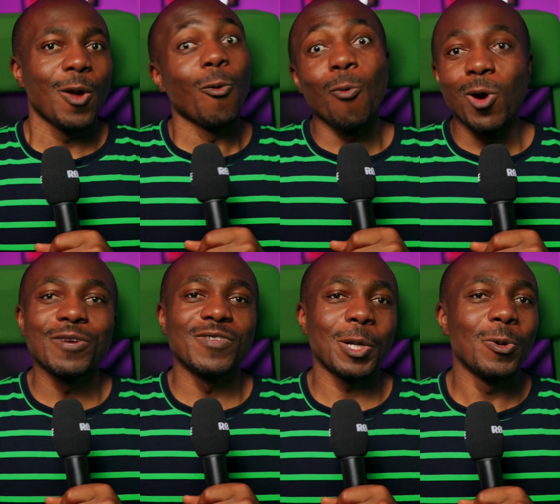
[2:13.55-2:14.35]
One
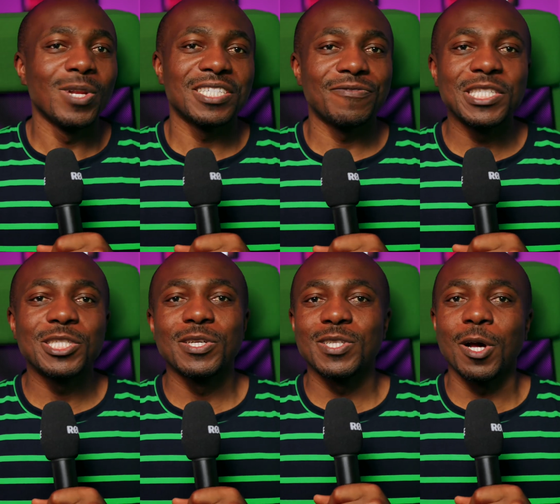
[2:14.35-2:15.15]
of the coolest
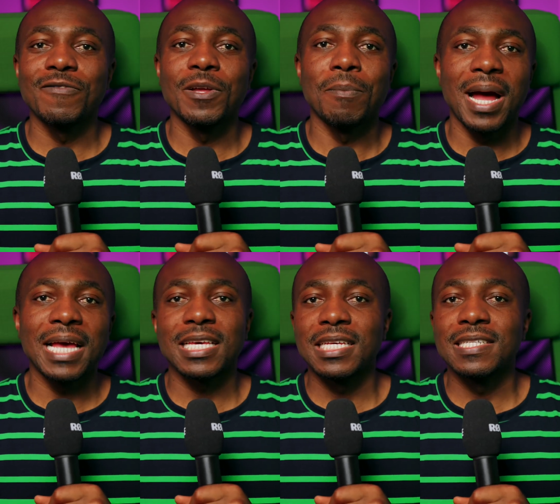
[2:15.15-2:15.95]
features of the
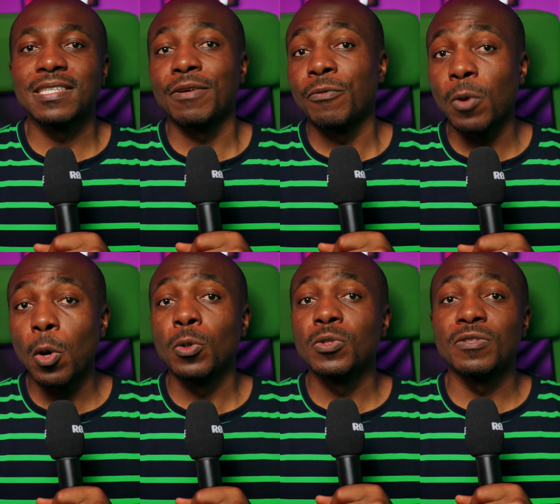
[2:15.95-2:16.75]
mic is the
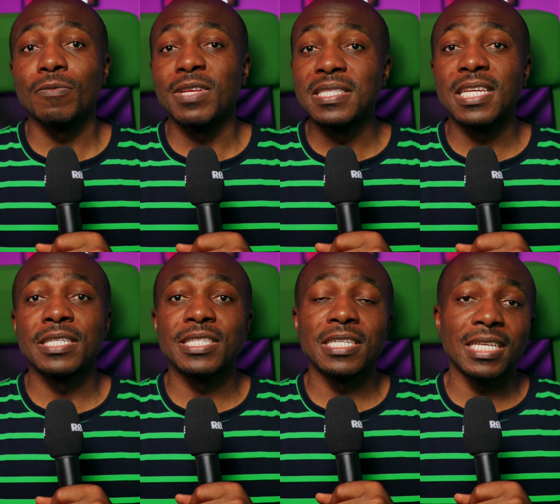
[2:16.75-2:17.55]
Rode
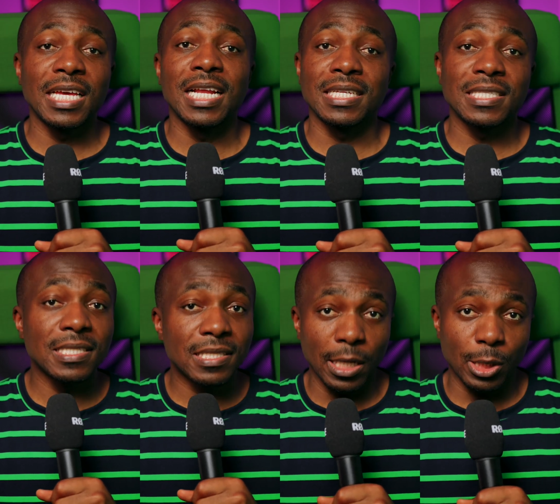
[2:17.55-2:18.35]
Intelligent Gain
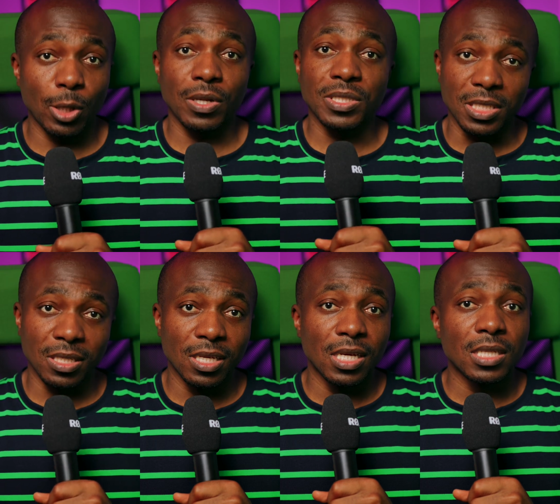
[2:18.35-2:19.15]
Assist
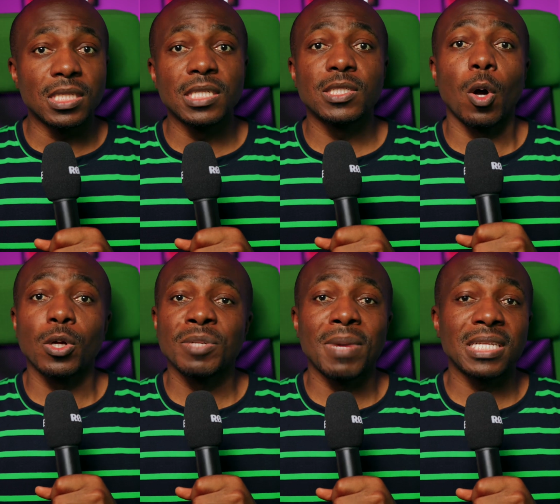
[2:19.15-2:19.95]
technology. This
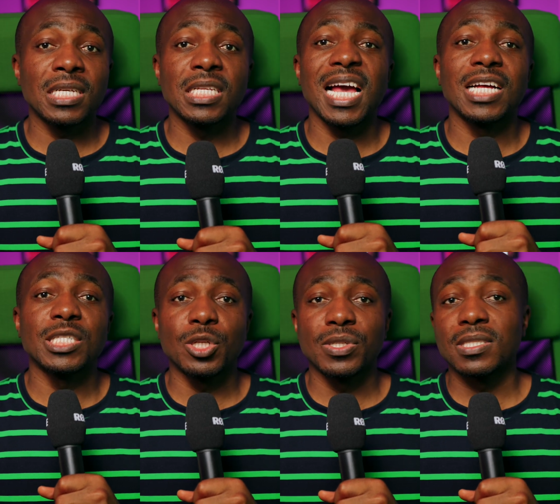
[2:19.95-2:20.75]
automatically
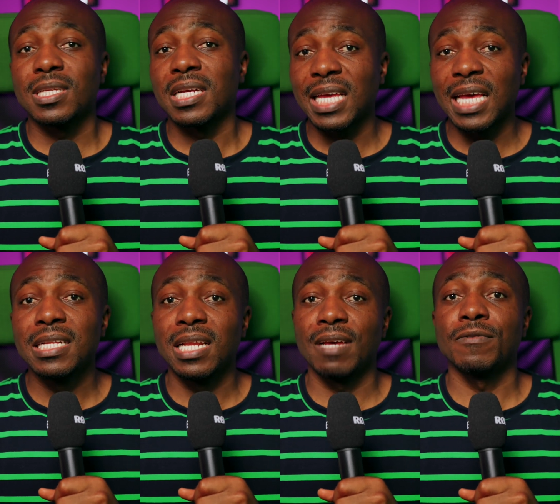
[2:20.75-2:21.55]
adjusts the
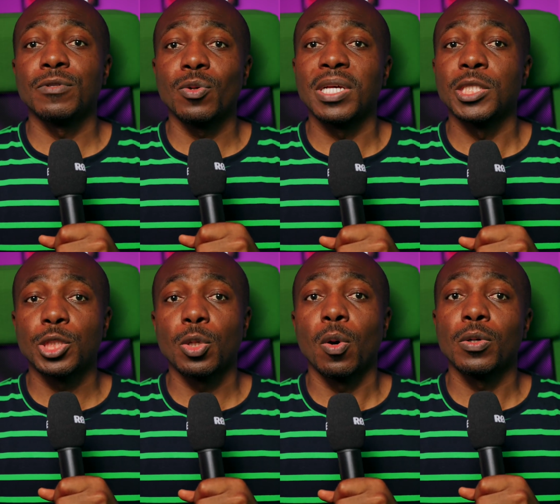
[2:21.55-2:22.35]
gain level to
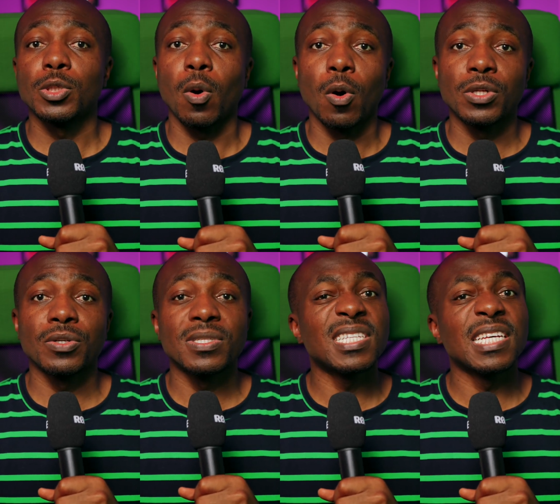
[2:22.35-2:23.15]
ensure your
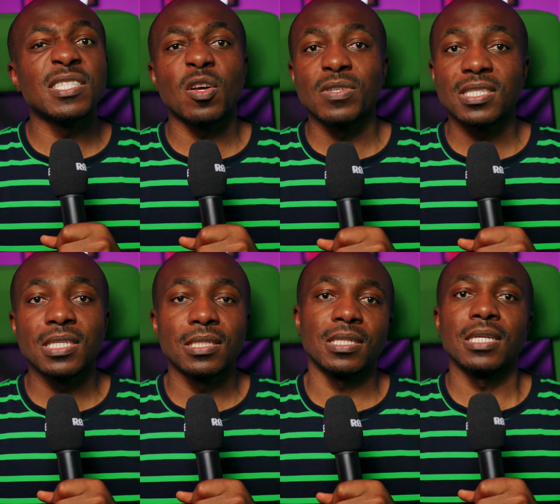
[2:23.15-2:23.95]
audio stays
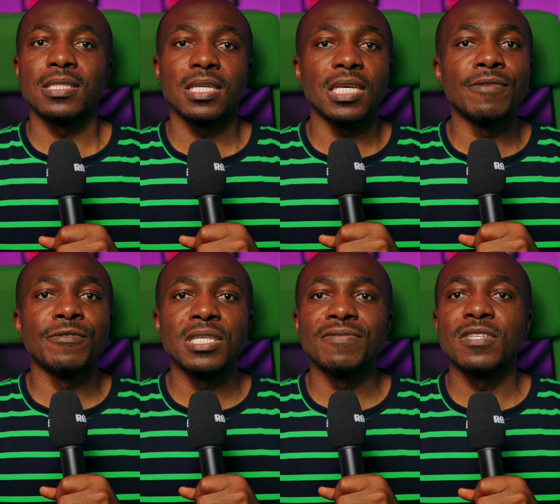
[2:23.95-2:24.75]
consistent,
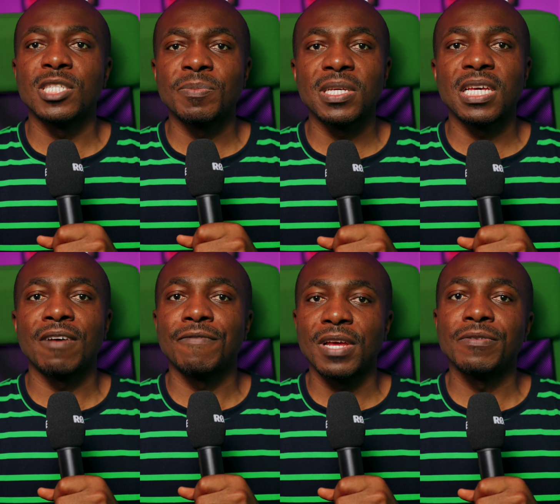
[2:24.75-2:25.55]
even if the speaker
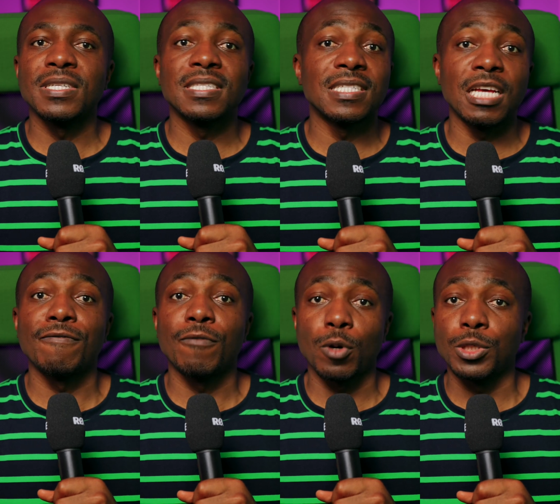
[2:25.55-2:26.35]
varies their
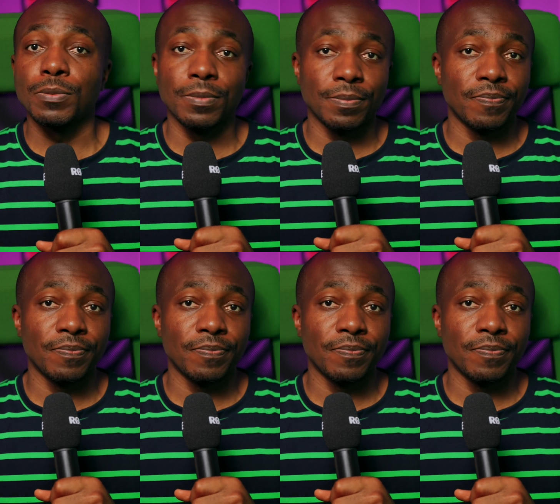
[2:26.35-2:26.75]
volume.